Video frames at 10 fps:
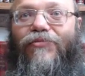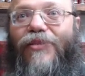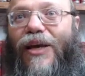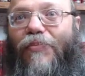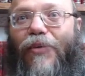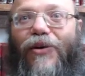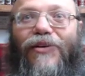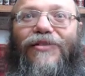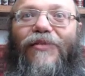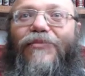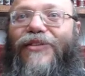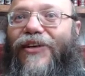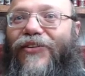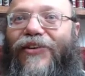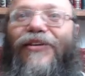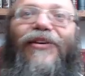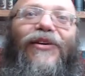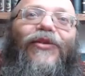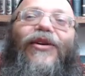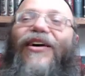like pocket some celery
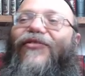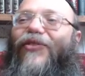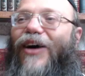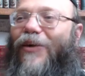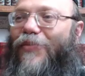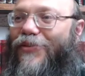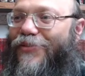to have for karpas.